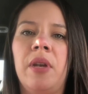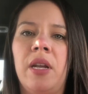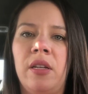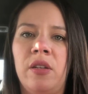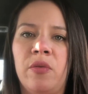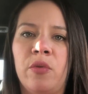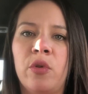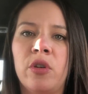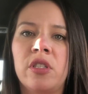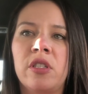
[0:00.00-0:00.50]
and I
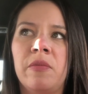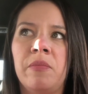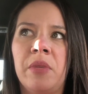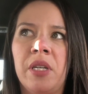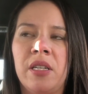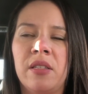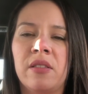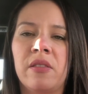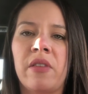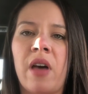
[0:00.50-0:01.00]
divorced him
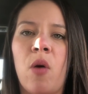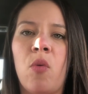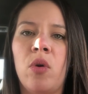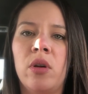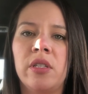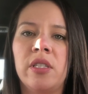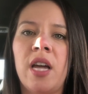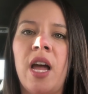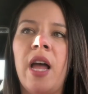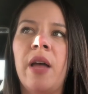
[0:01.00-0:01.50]
because of that
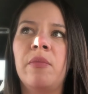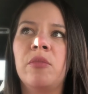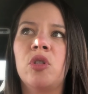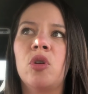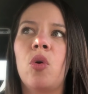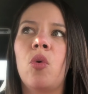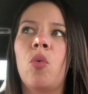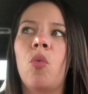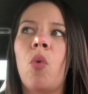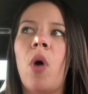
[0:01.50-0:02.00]
one time.
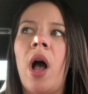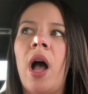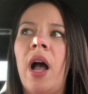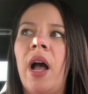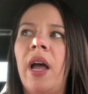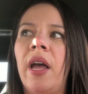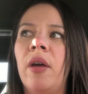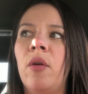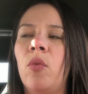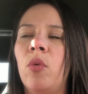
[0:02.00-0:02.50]
So
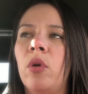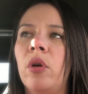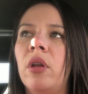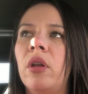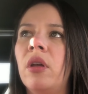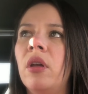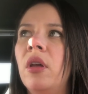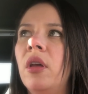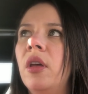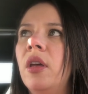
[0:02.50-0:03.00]
why
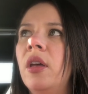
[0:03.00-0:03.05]
would